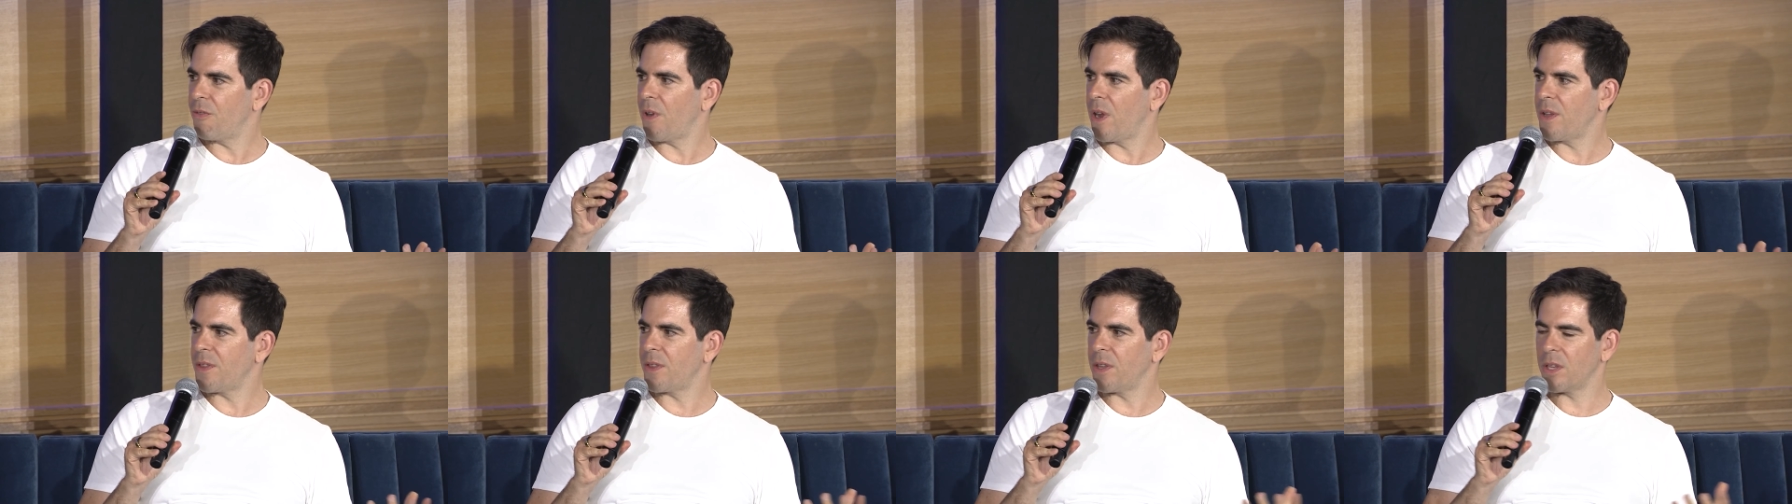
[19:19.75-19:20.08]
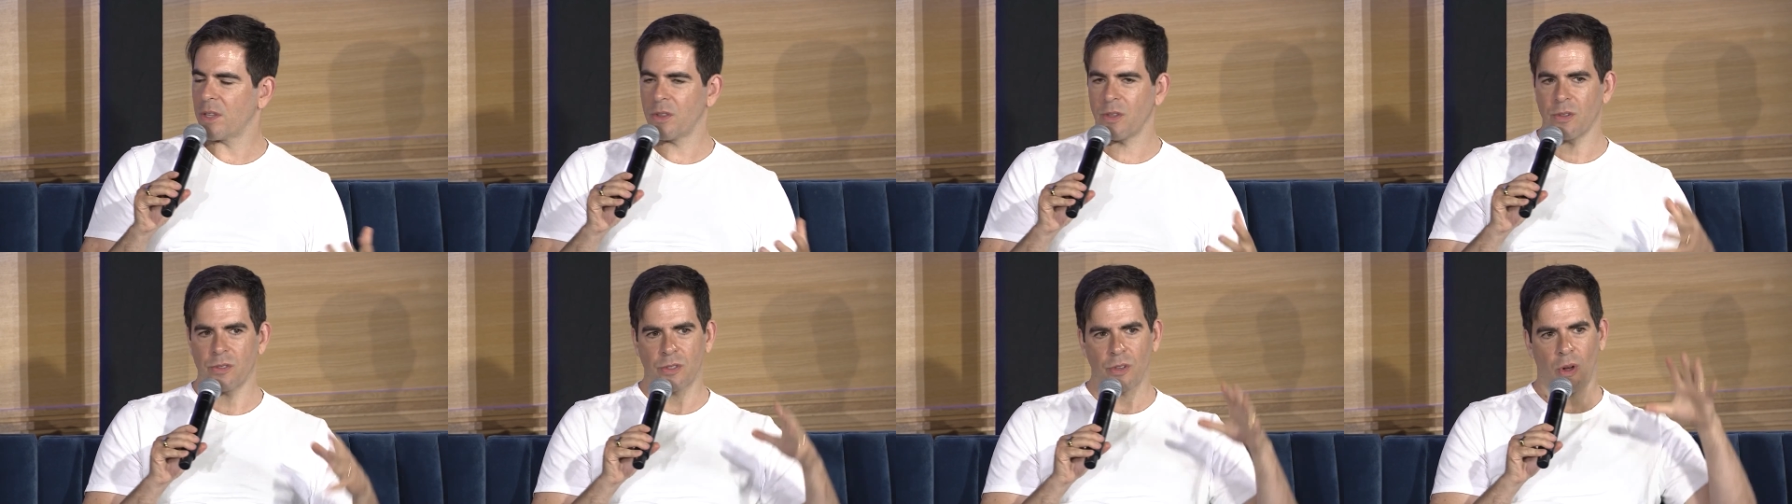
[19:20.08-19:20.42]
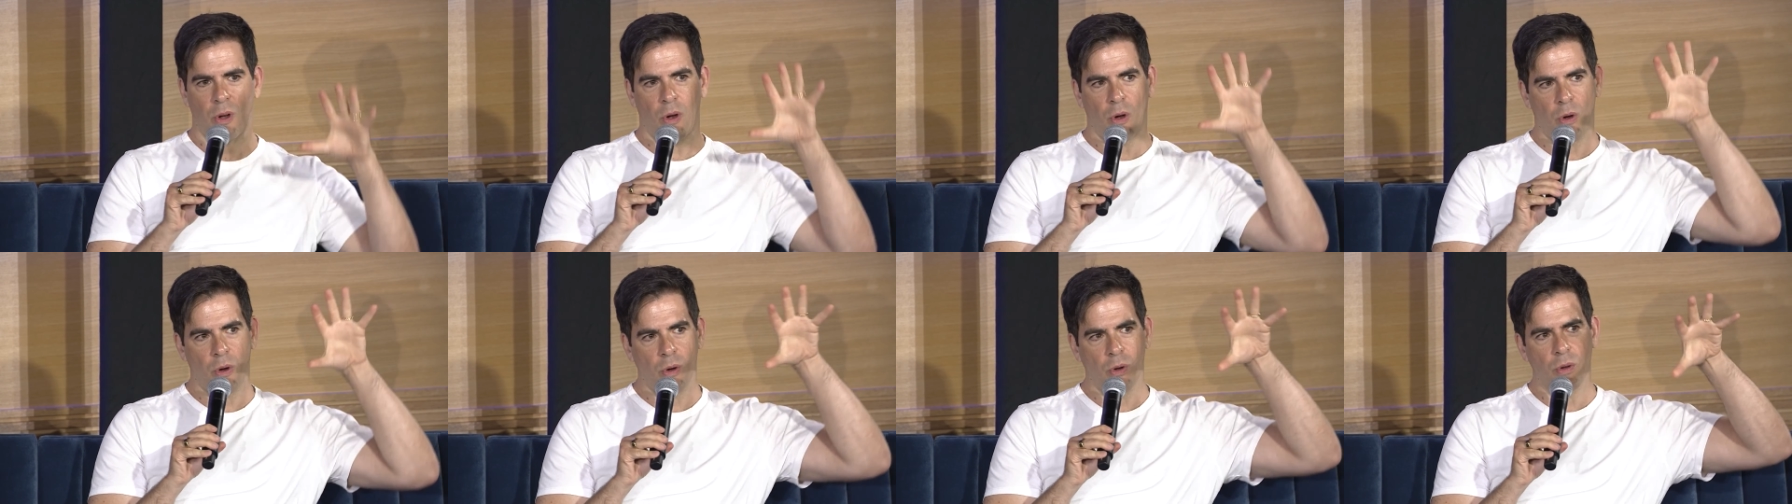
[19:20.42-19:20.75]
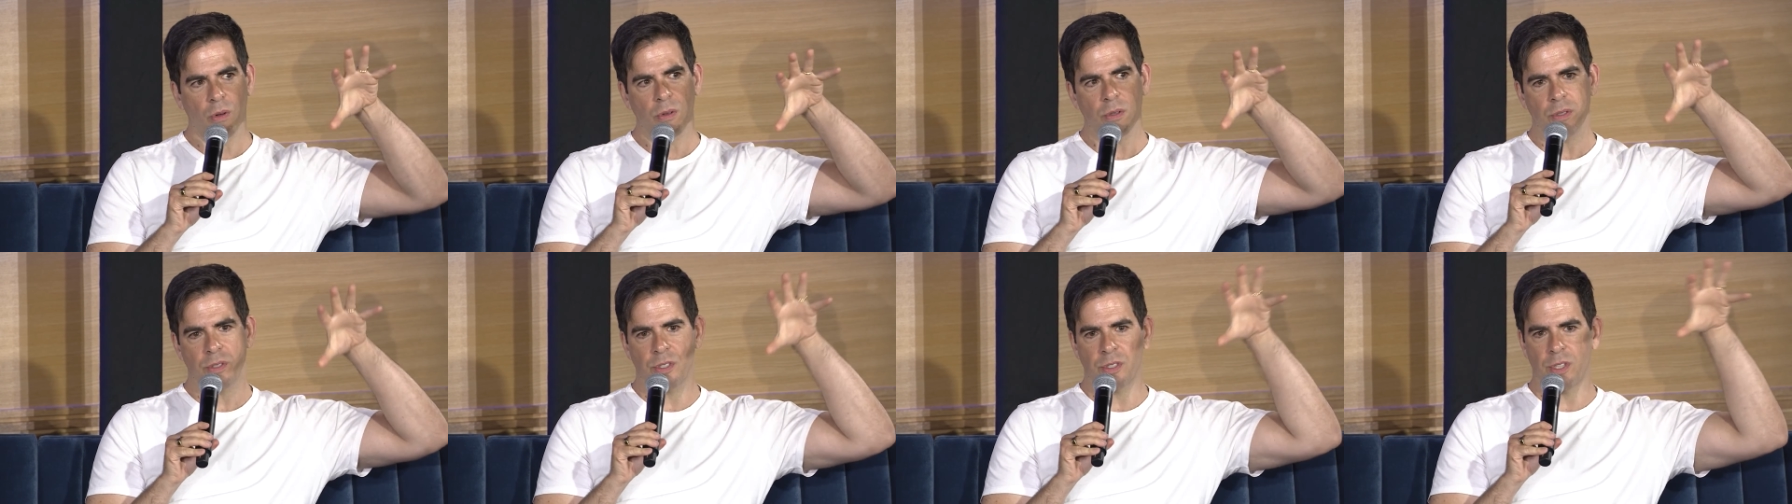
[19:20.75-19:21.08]
I think there's a
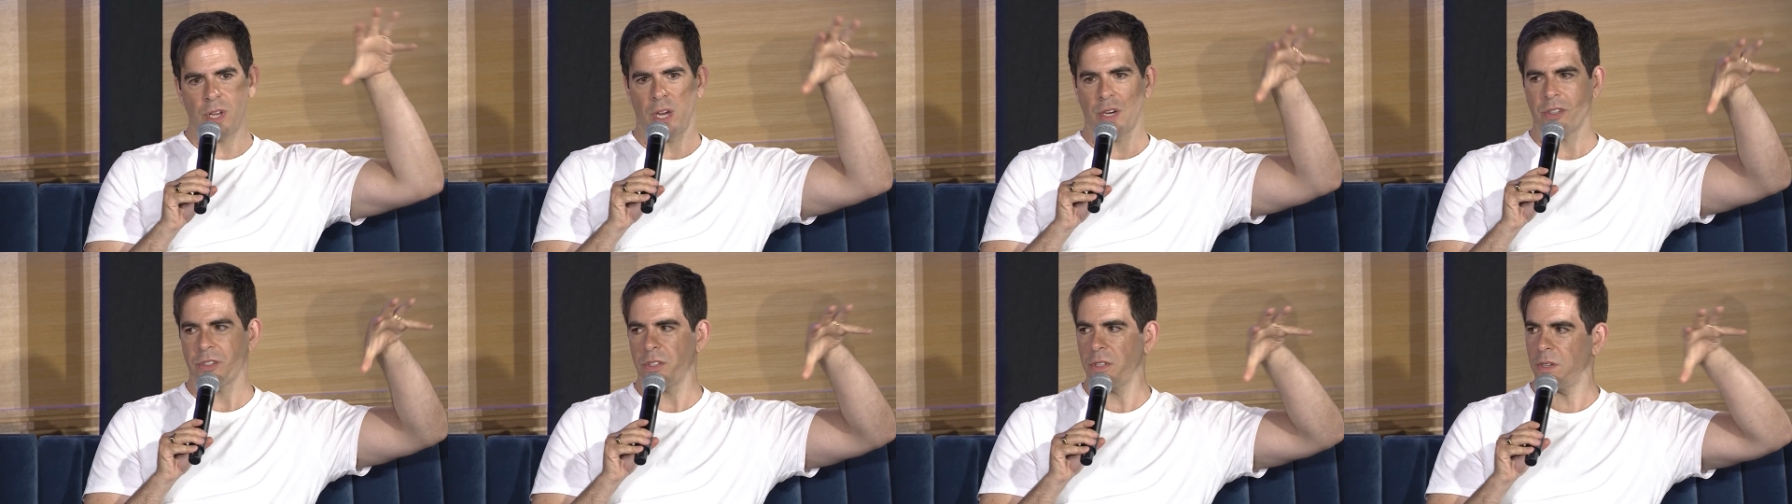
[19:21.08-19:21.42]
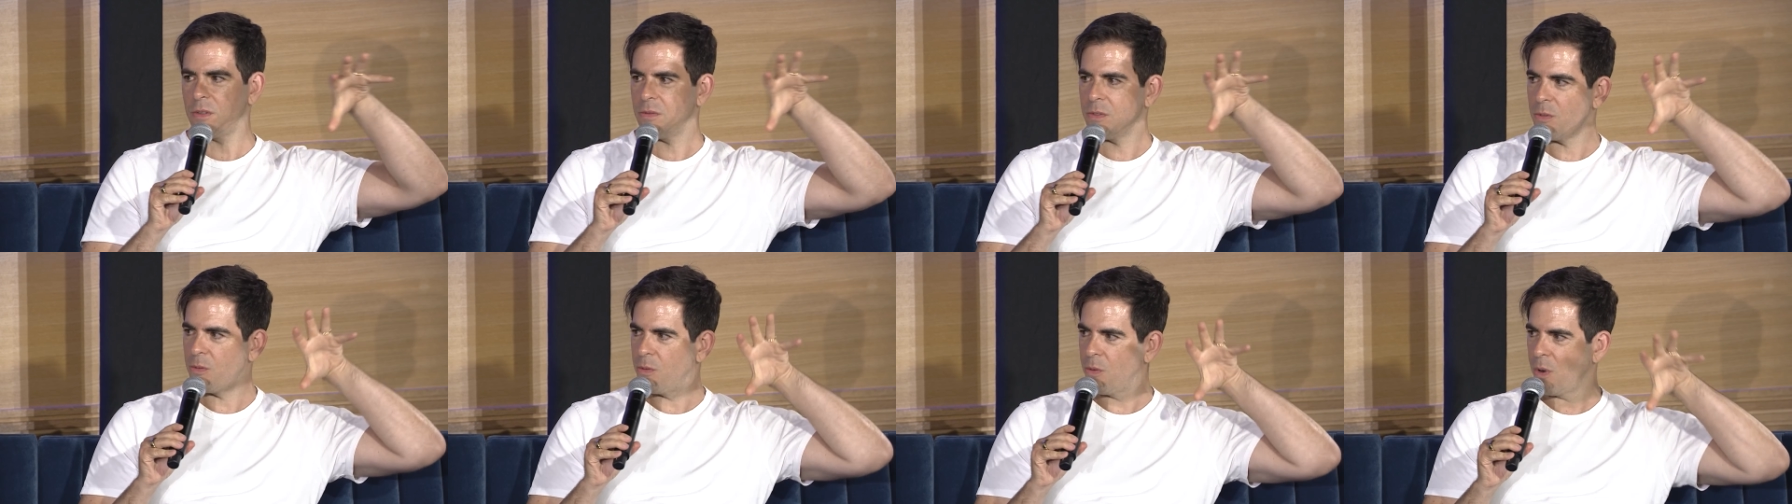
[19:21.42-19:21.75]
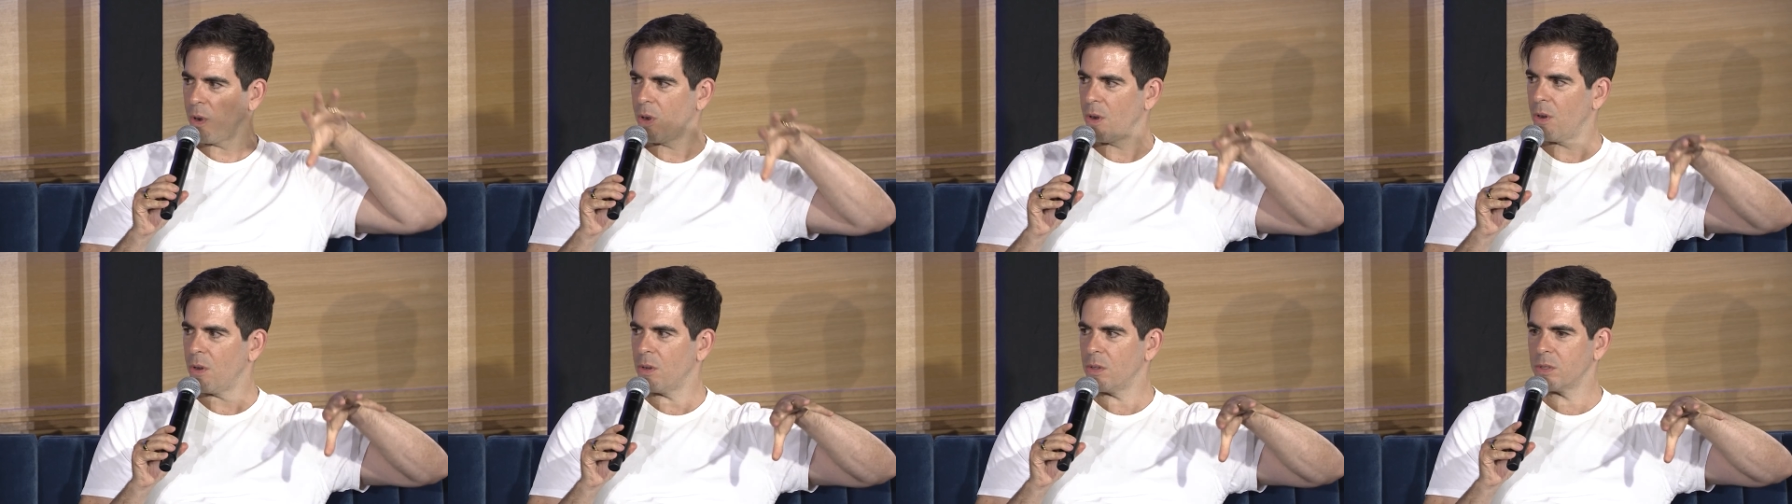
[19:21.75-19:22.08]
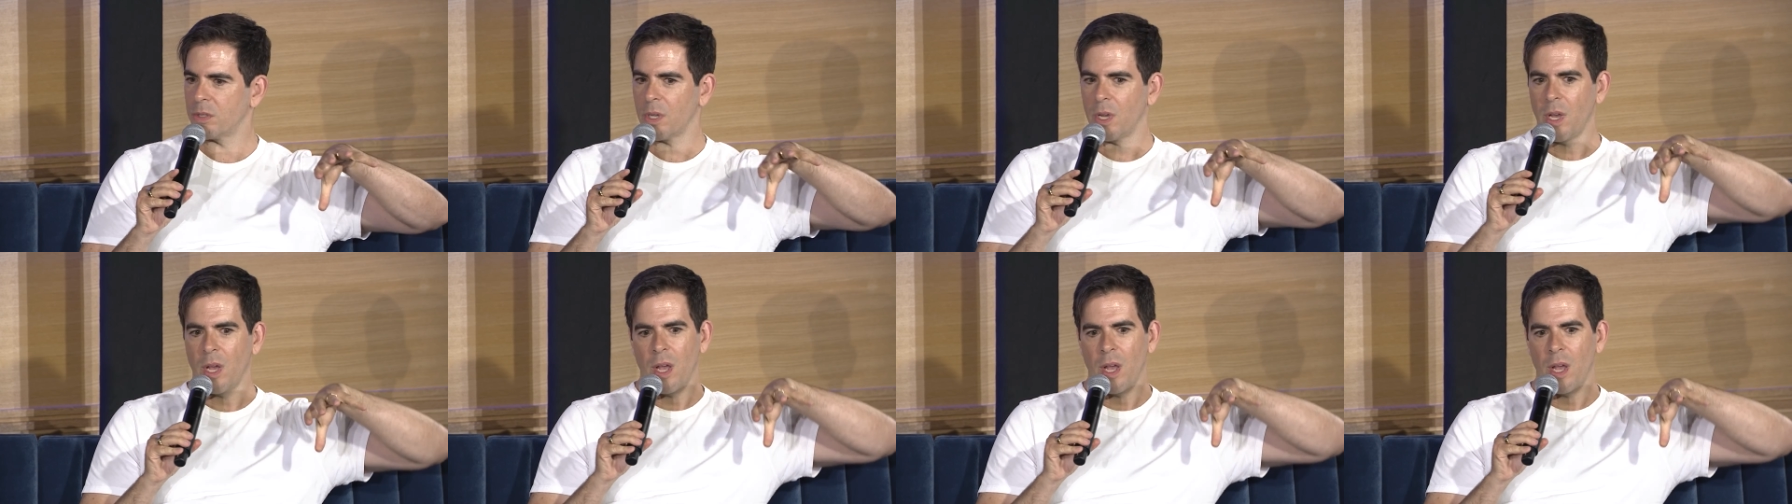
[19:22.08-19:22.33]
whole section of the world